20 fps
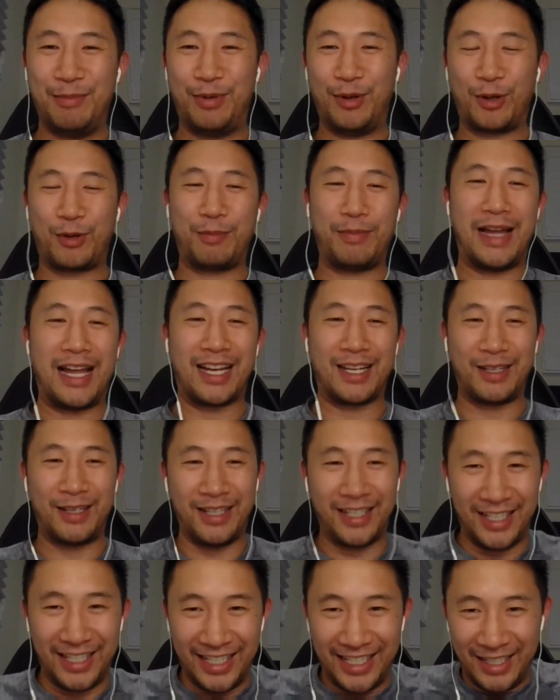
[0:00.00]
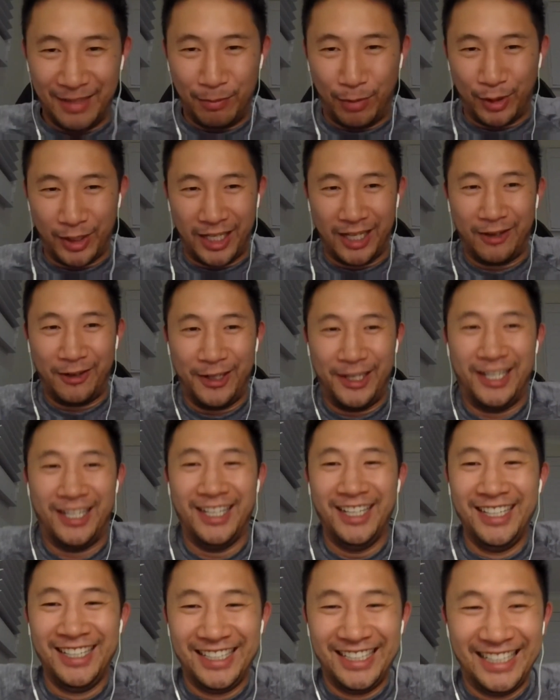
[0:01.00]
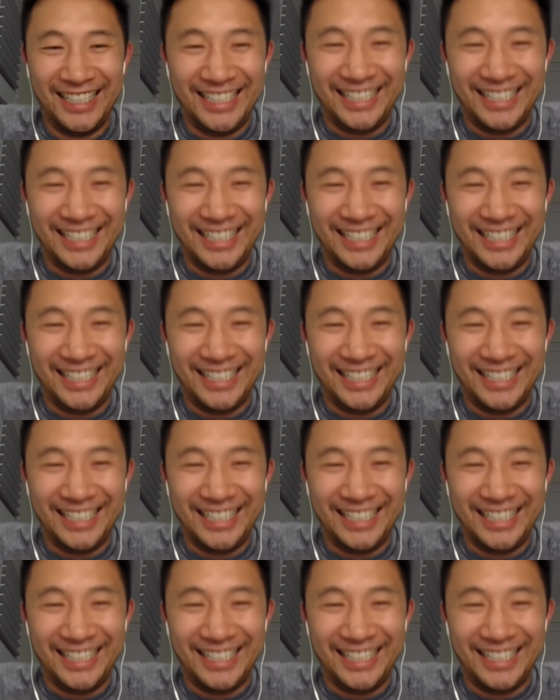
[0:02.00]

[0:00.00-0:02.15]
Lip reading: Broke back in Bulgaria.